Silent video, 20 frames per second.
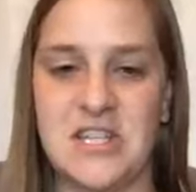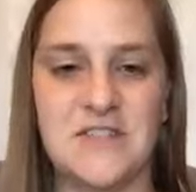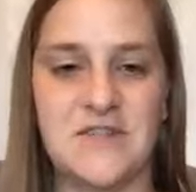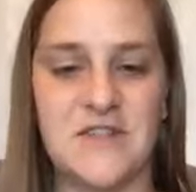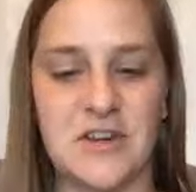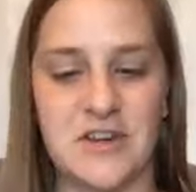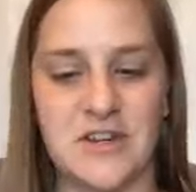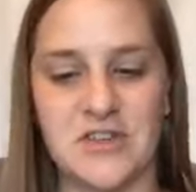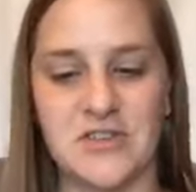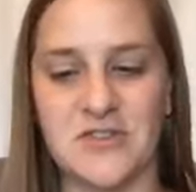
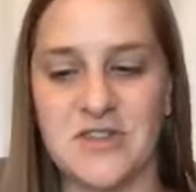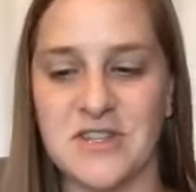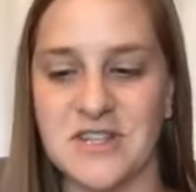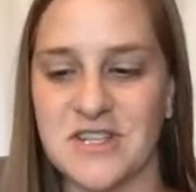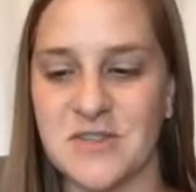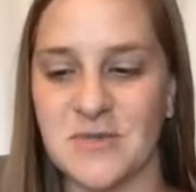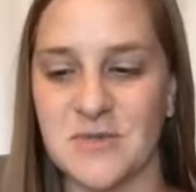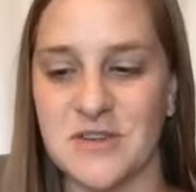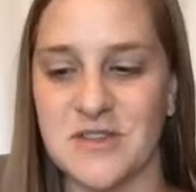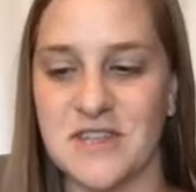very
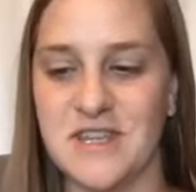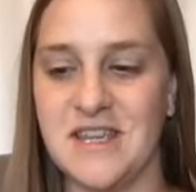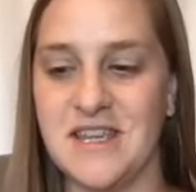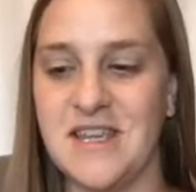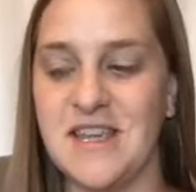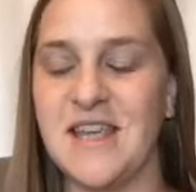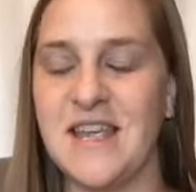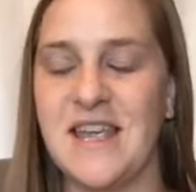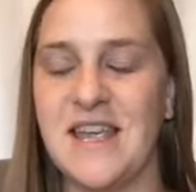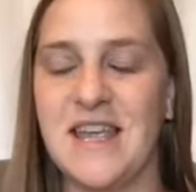trustworthy,
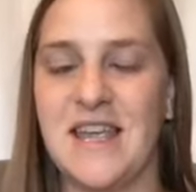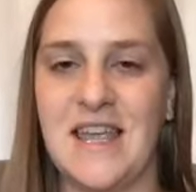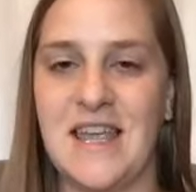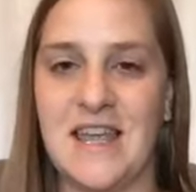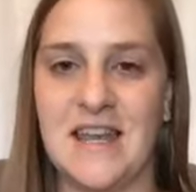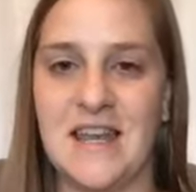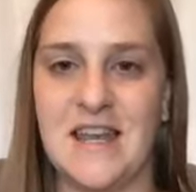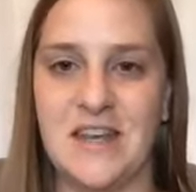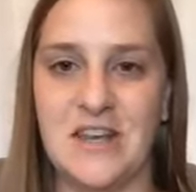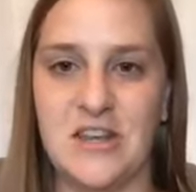
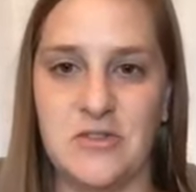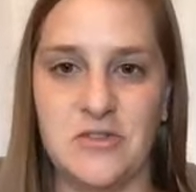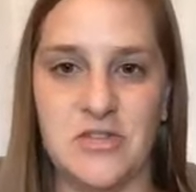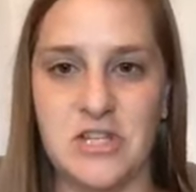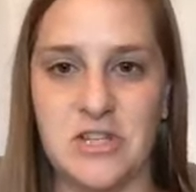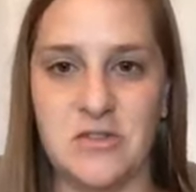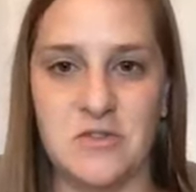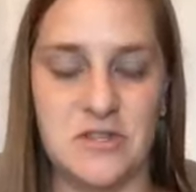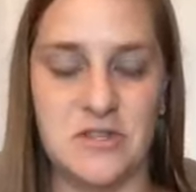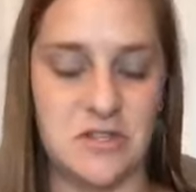and I knew
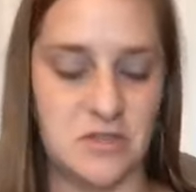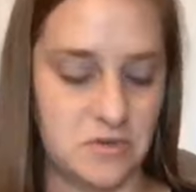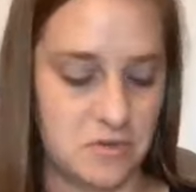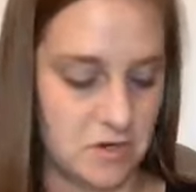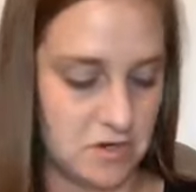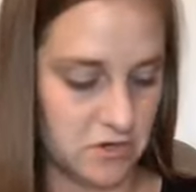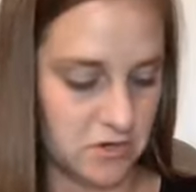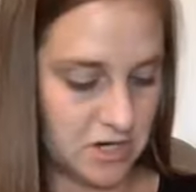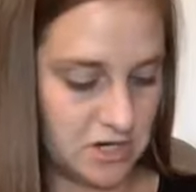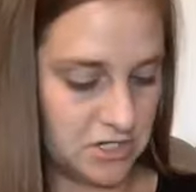she would do a
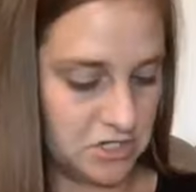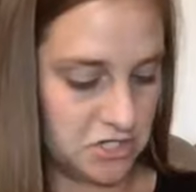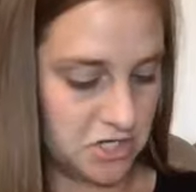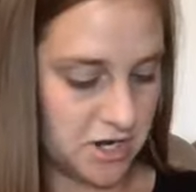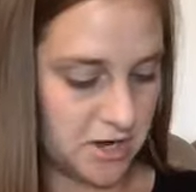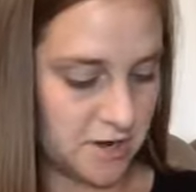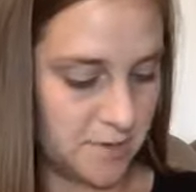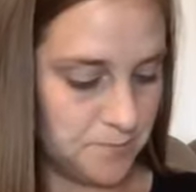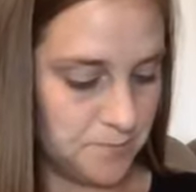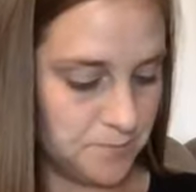great
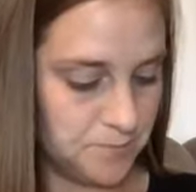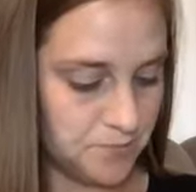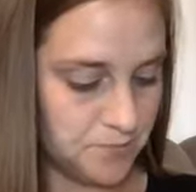job.